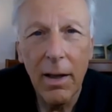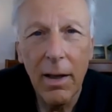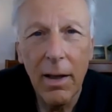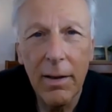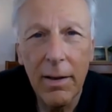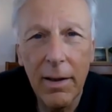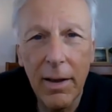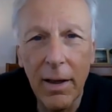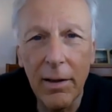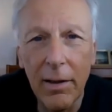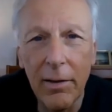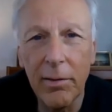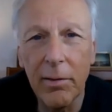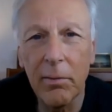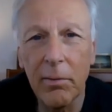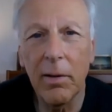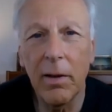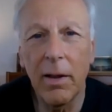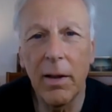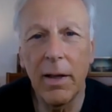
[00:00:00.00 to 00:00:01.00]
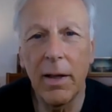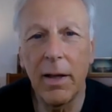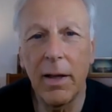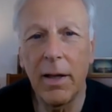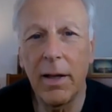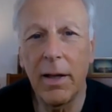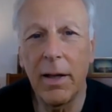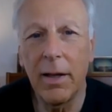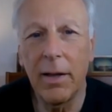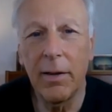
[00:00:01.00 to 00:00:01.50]
the answer
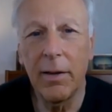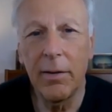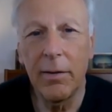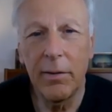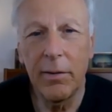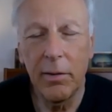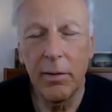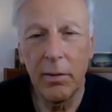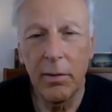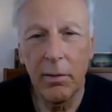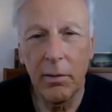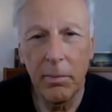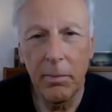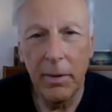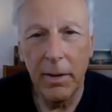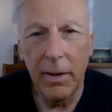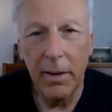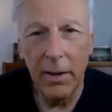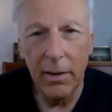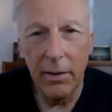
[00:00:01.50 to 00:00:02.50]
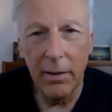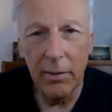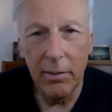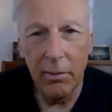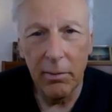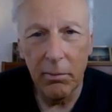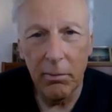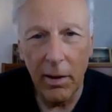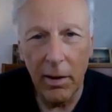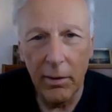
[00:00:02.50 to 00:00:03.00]
really is to begin
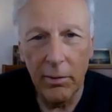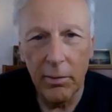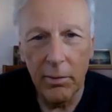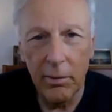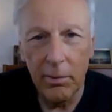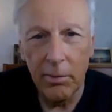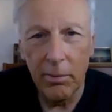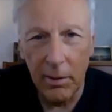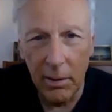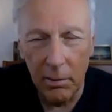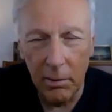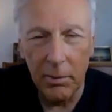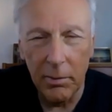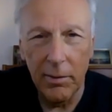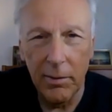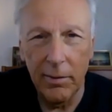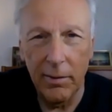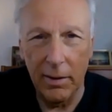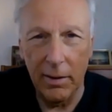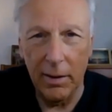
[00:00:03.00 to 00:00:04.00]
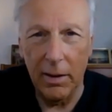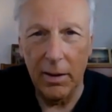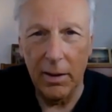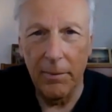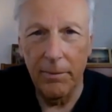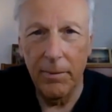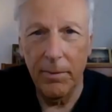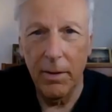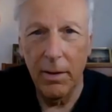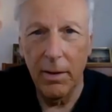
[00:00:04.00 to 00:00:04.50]
to raise your frequency
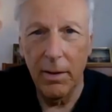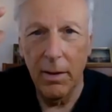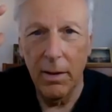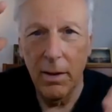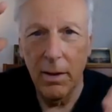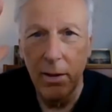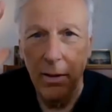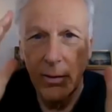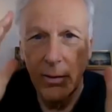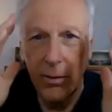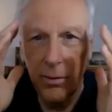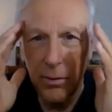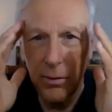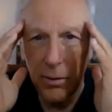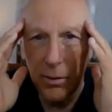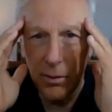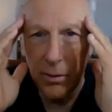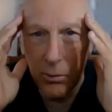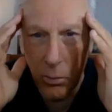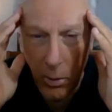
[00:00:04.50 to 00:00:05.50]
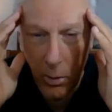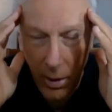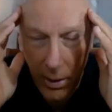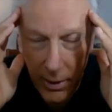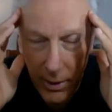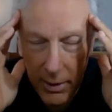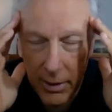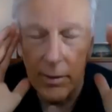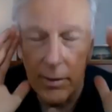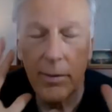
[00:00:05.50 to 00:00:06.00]
so you're
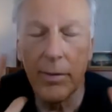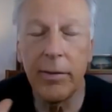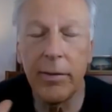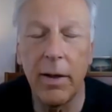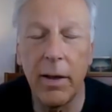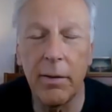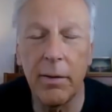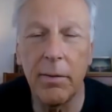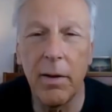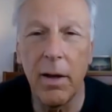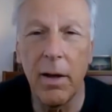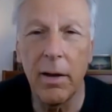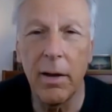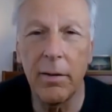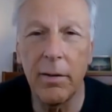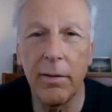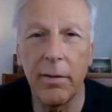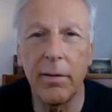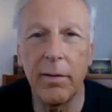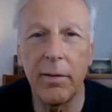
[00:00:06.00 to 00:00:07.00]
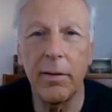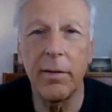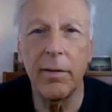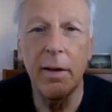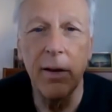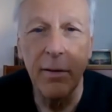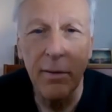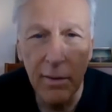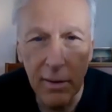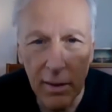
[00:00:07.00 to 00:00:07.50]
dwelling in a state of consciousness
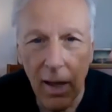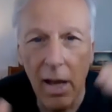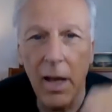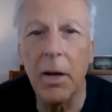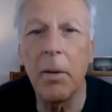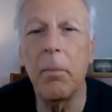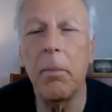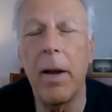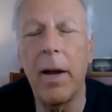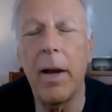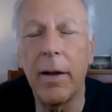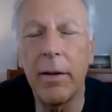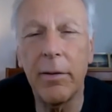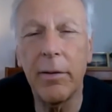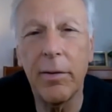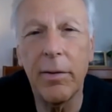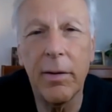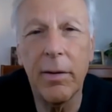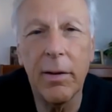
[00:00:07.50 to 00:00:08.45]
that is not a match